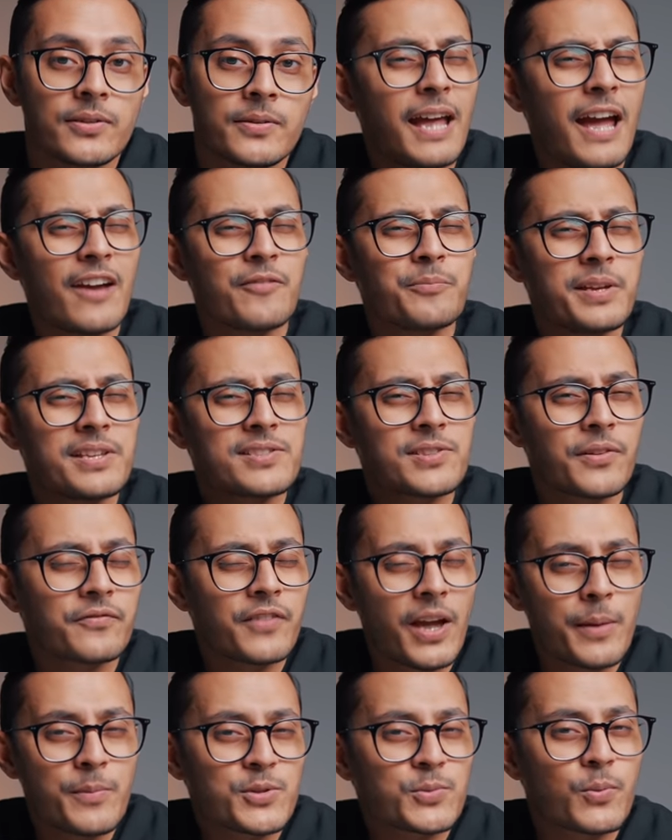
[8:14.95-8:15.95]
There have been some
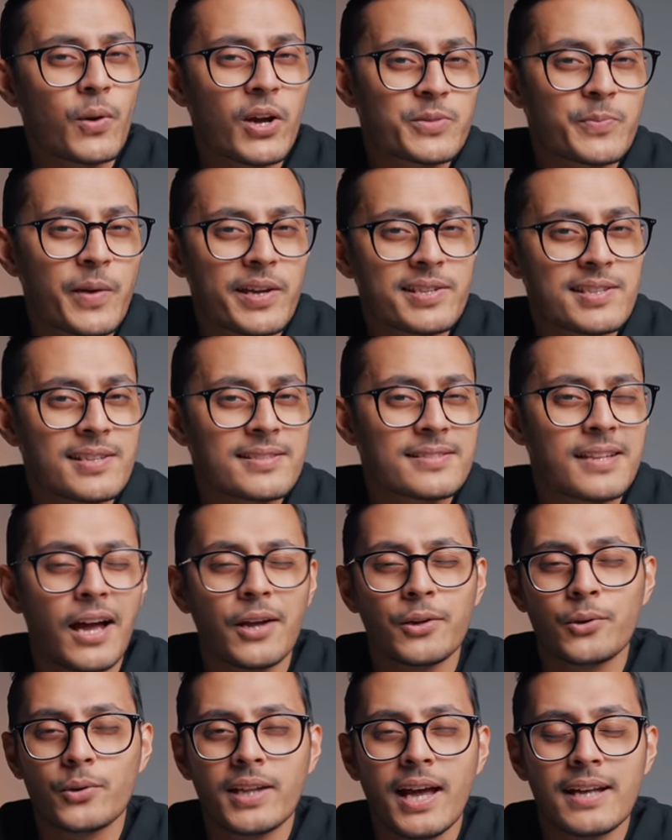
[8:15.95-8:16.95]
famous workspaces that are
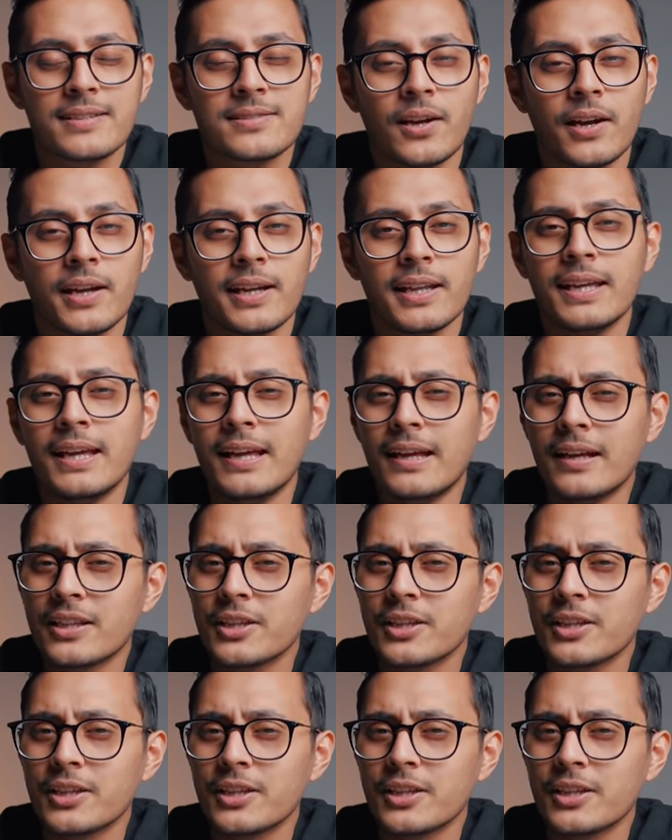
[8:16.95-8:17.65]
not that tidy.